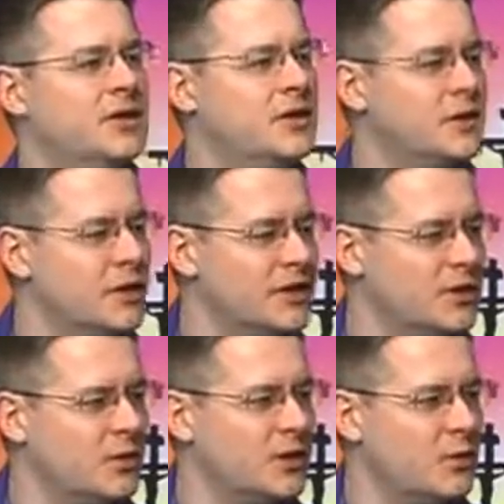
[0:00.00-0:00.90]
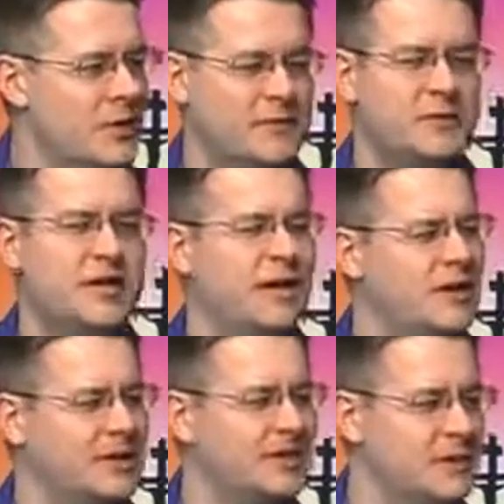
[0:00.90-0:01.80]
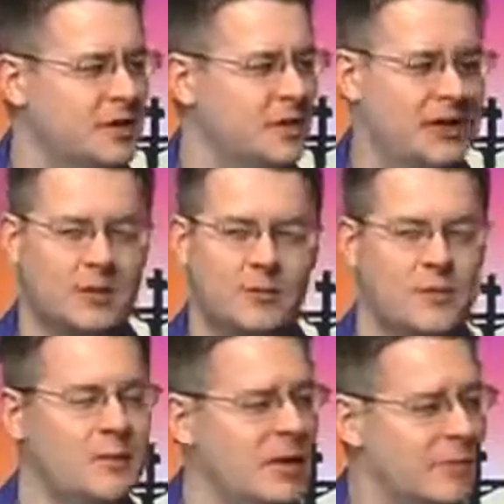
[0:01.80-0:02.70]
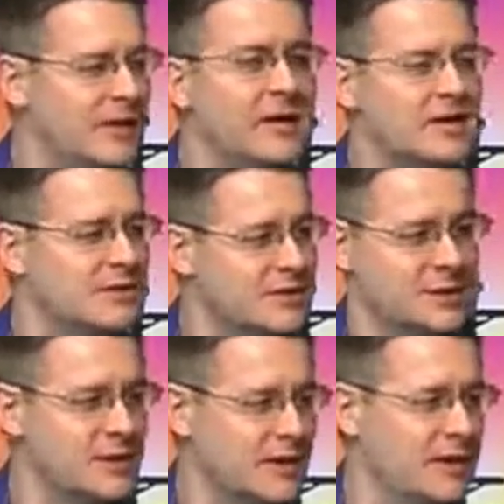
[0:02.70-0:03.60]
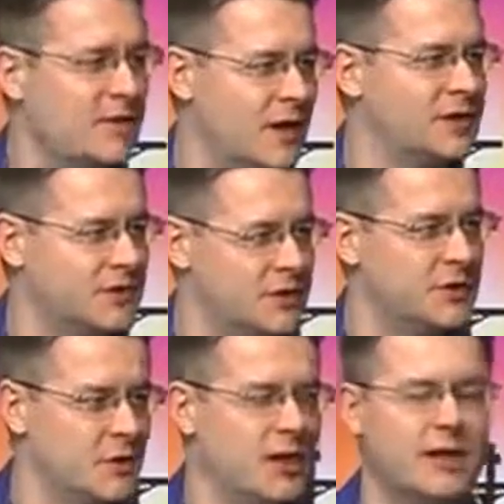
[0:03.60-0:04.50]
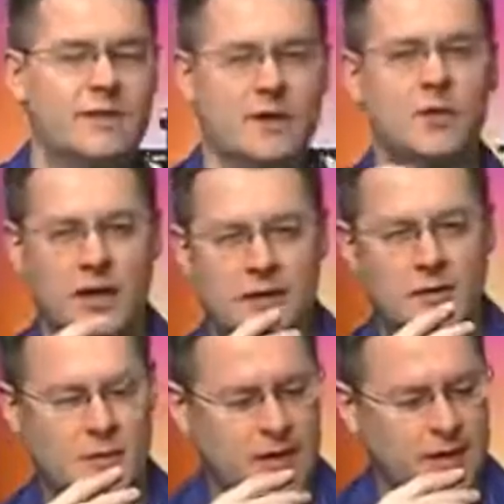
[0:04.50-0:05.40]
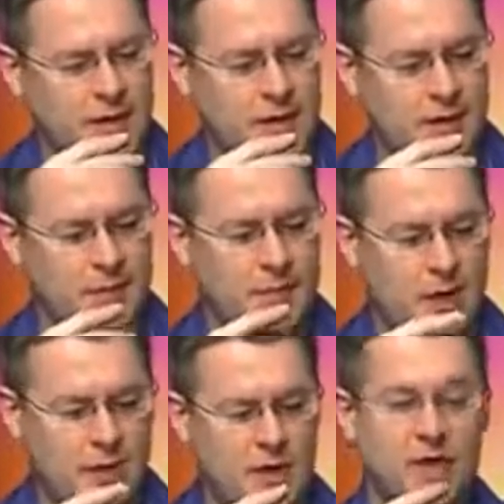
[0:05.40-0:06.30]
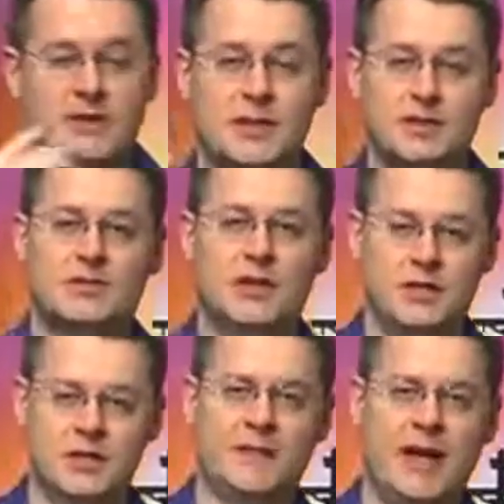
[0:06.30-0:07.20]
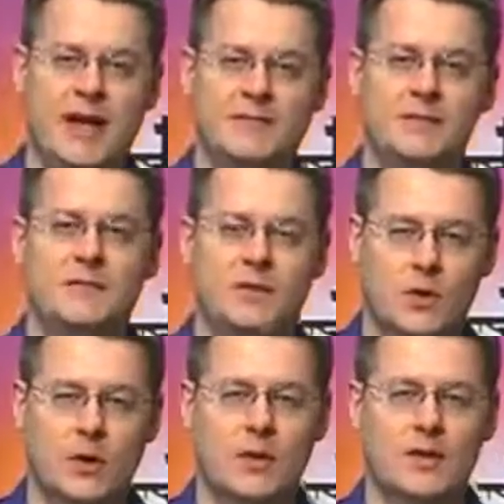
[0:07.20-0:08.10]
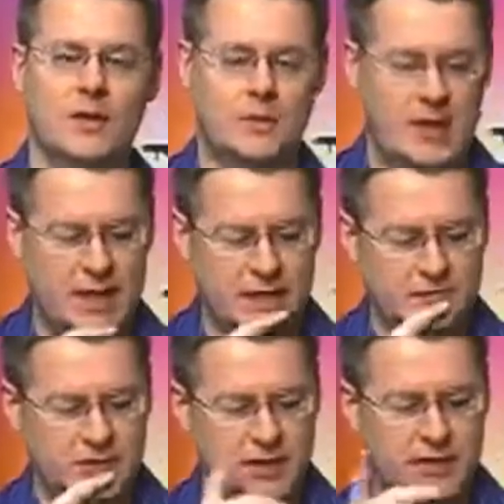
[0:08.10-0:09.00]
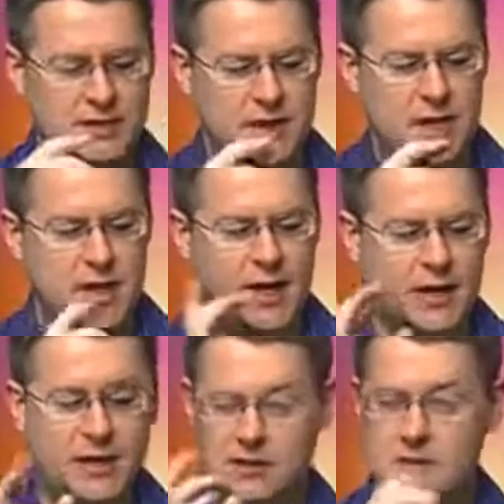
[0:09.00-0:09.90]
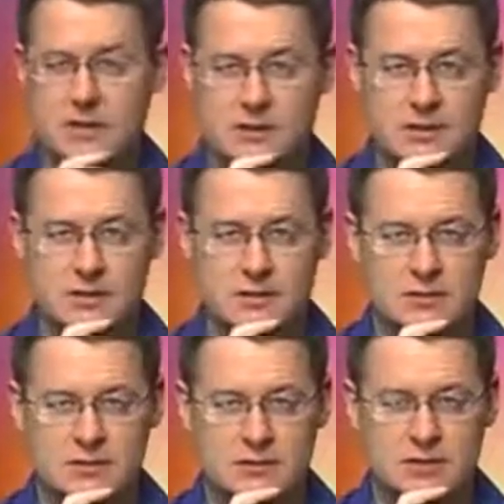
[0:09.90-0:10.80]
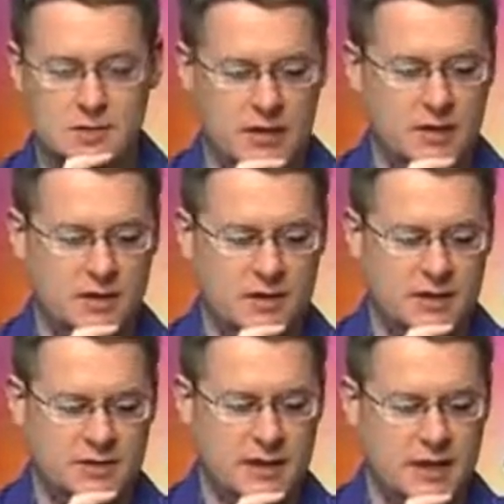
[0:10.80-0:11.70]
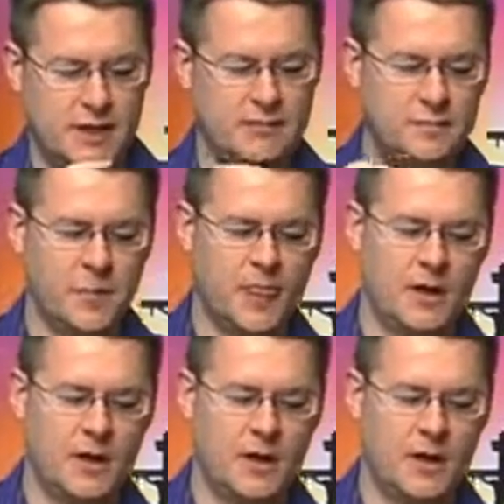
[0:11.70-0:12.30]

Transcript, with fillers: and you, you wouldn't, you wouldn't, if you cared about someone, you don't want them ripped apart by dogs or something right. like that, right? So you, right. you want to give, you want to give them a, a, a burial. So Joseph asked for the body of Jesus. And here's the verse Shabir is thinking of.